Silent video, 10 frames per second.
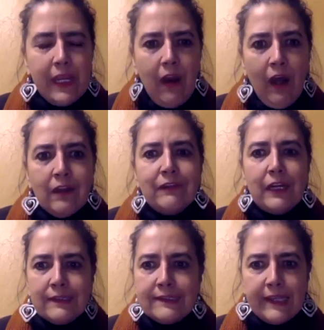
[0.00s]
all of
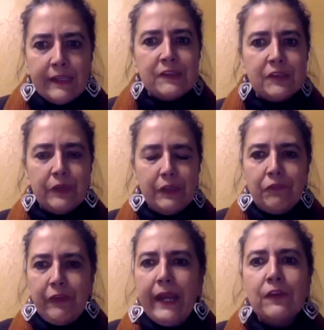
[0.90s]
our sensory
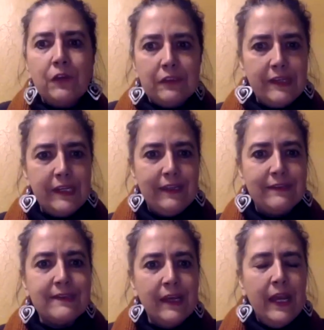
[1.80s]
faculties